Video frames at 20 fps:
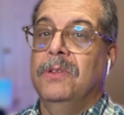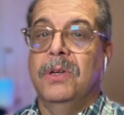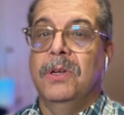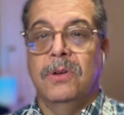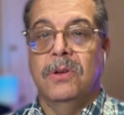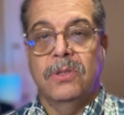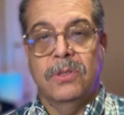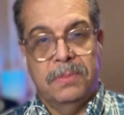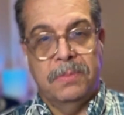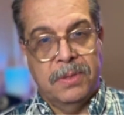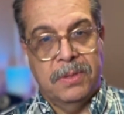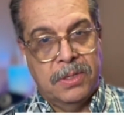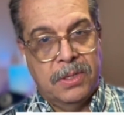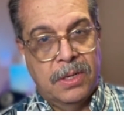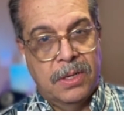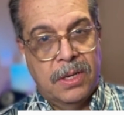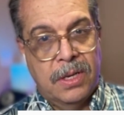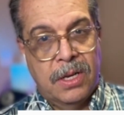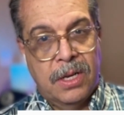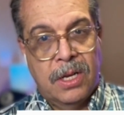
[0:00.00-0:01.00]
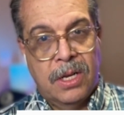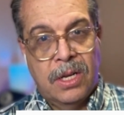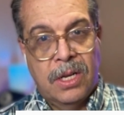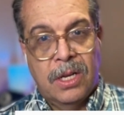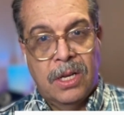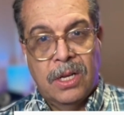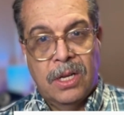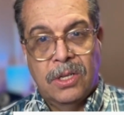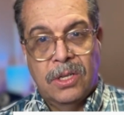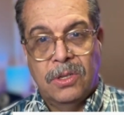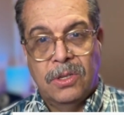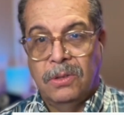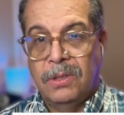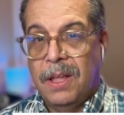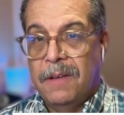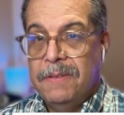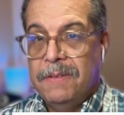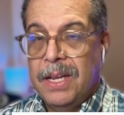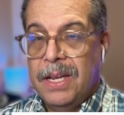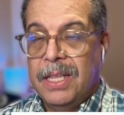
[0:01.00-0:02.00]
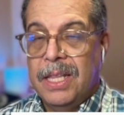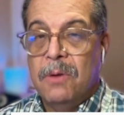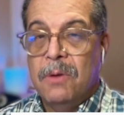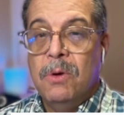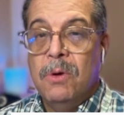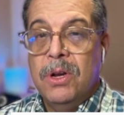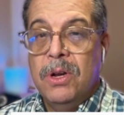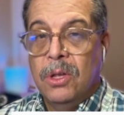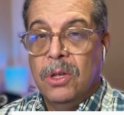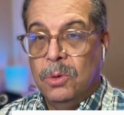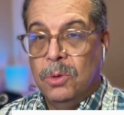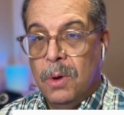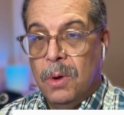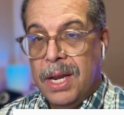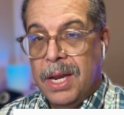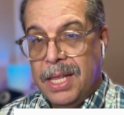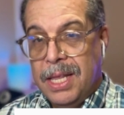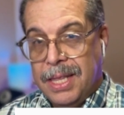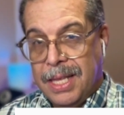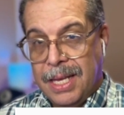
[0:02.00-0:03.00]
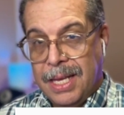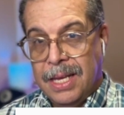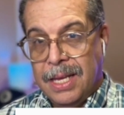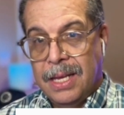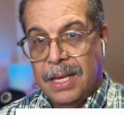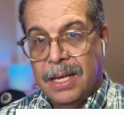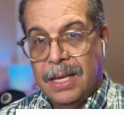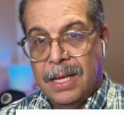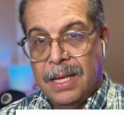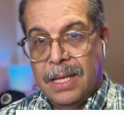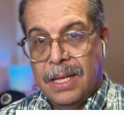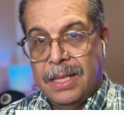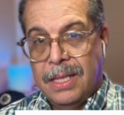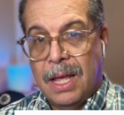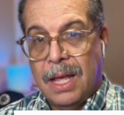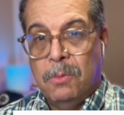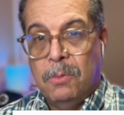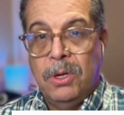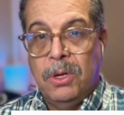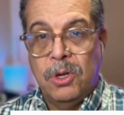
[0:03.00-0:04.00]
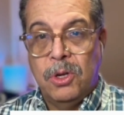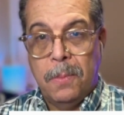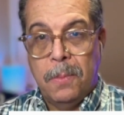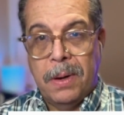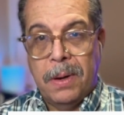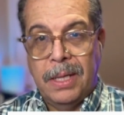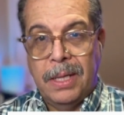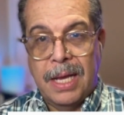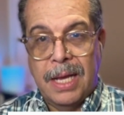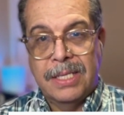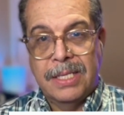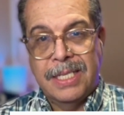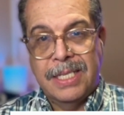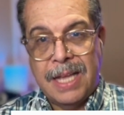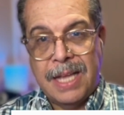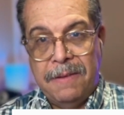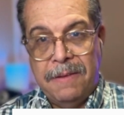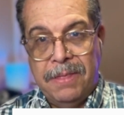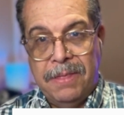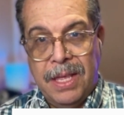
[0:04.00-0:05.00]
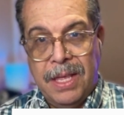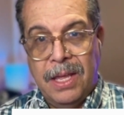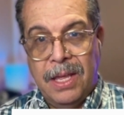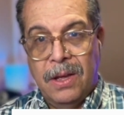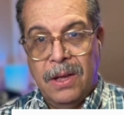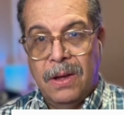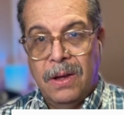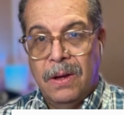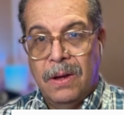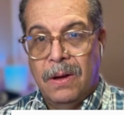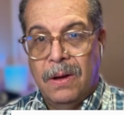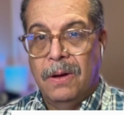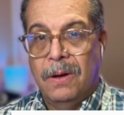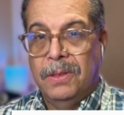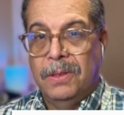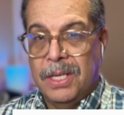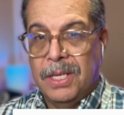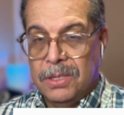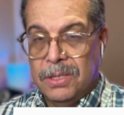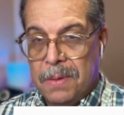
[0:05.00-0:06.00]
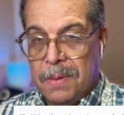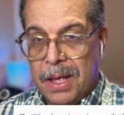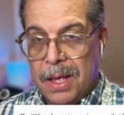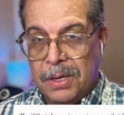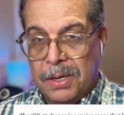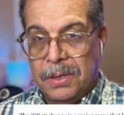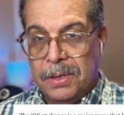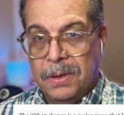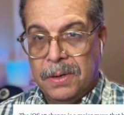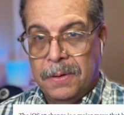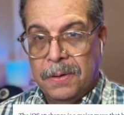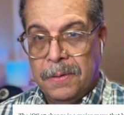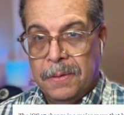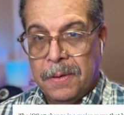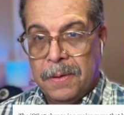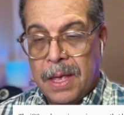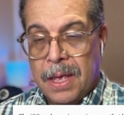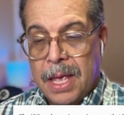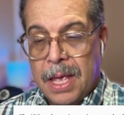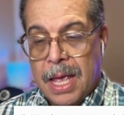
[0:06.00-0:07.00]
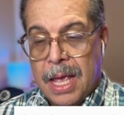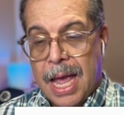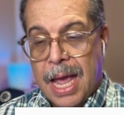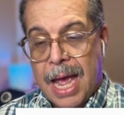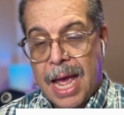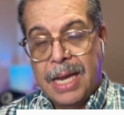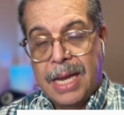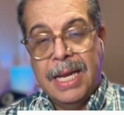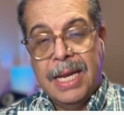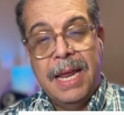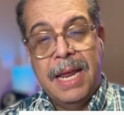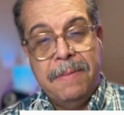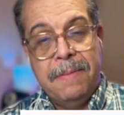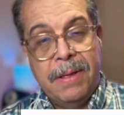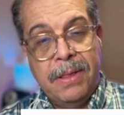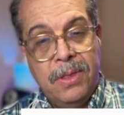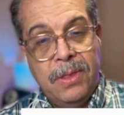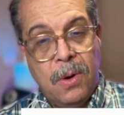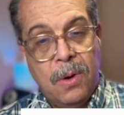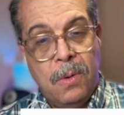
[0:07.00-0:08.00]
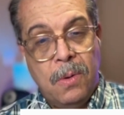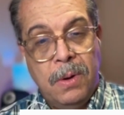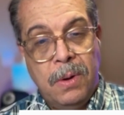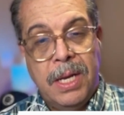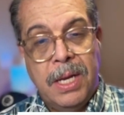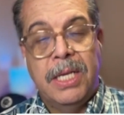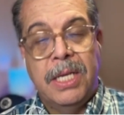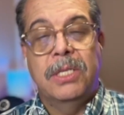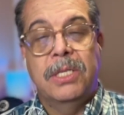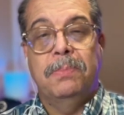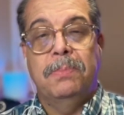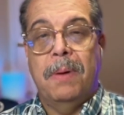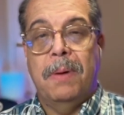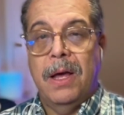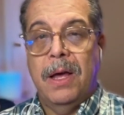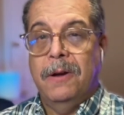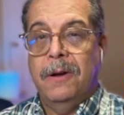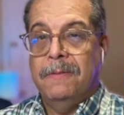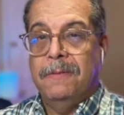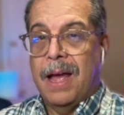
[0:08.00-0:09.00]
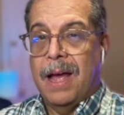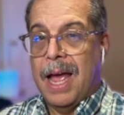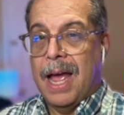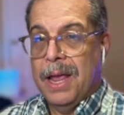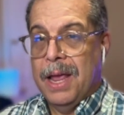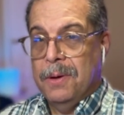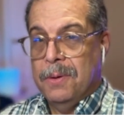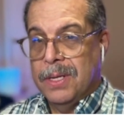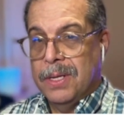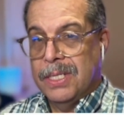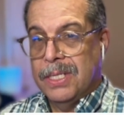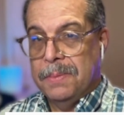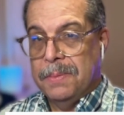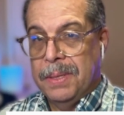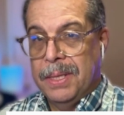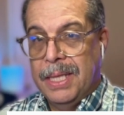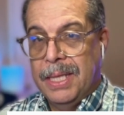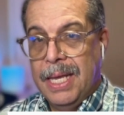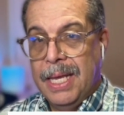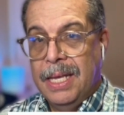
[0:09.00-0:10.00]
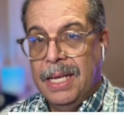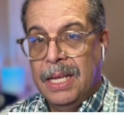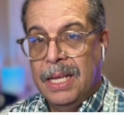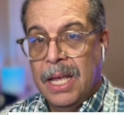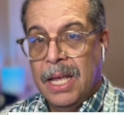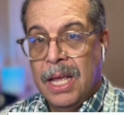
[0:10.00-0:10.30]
the customers. So definitely they will not do anything that will jeopardize safety on this matter. And even though it's part of iOS 17,